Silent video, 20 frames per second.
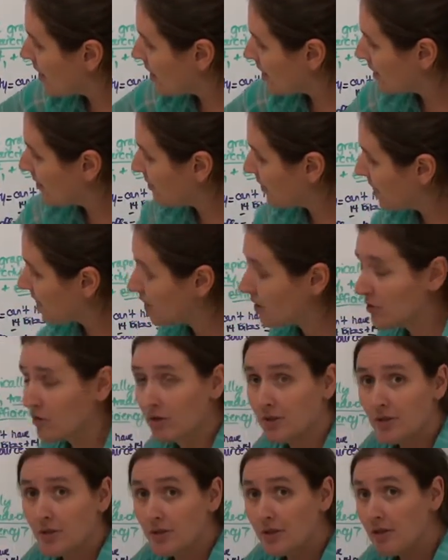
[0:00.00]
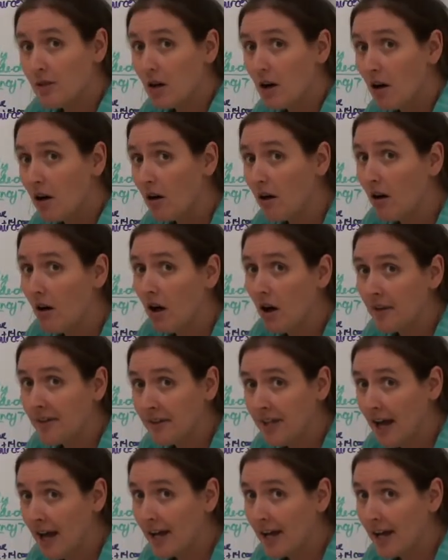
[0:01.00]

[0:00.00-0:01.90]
computers on the